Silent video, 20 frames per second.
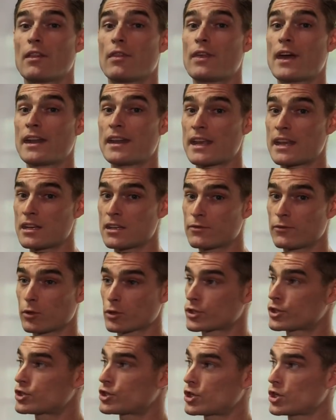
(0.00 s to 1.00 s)
Then
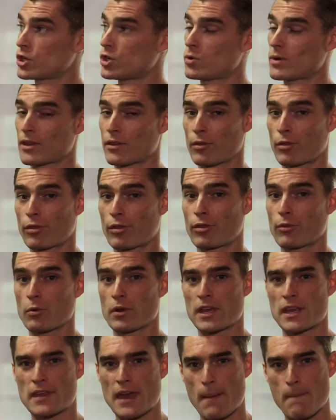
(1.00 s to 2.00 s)
intervals 2 and
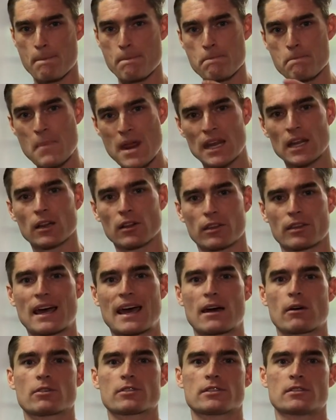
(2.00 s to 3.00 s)
3, that middle
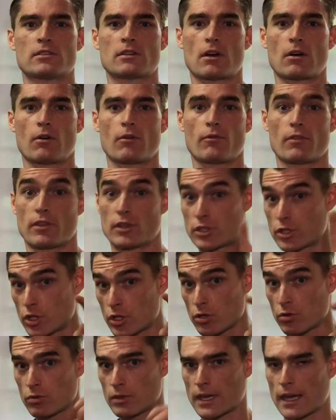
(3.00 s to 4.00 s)
1,000 of the
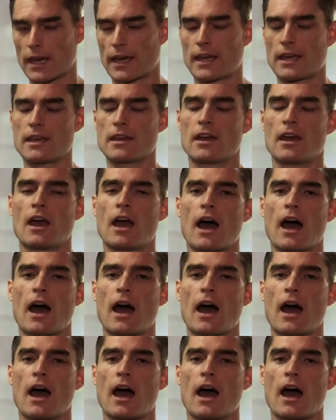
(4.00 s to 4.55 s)
2K,